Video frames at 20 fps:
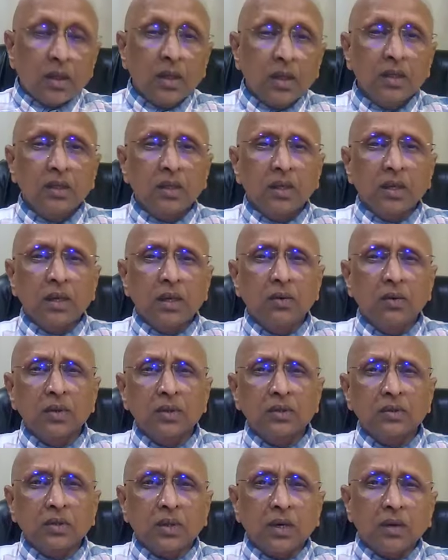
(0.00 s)
He
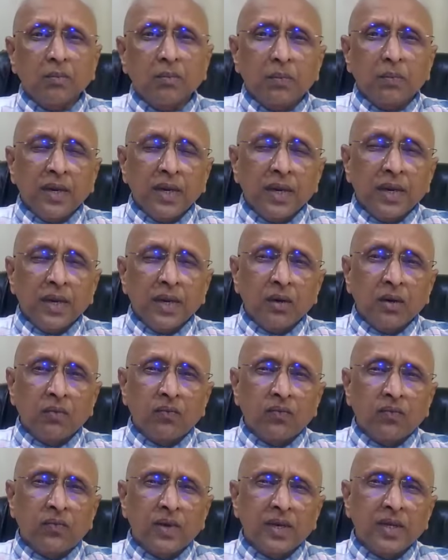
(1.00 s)
was complaining
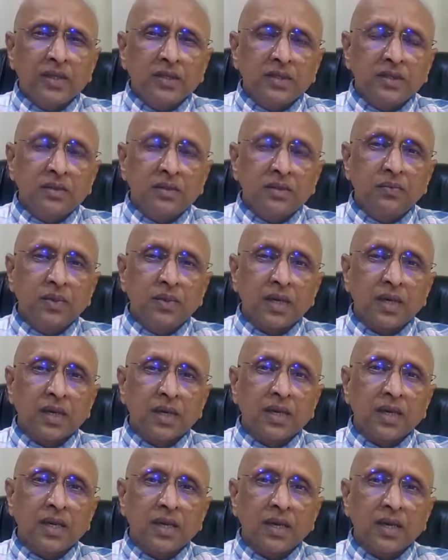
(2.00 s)
of very severe
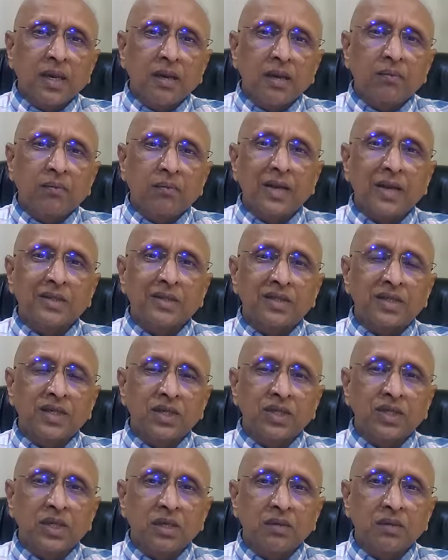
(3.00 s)
tearing pain,
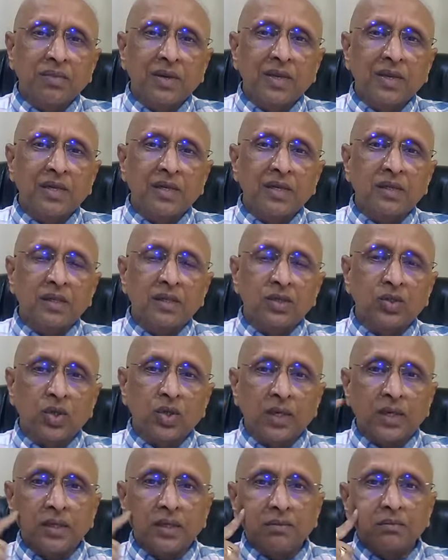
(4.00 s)
stitching pain in the
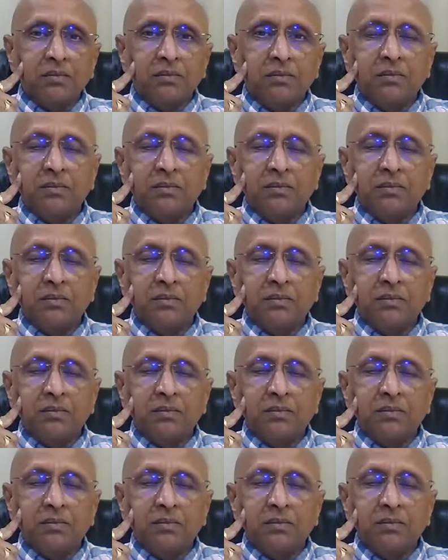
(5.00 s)
joint.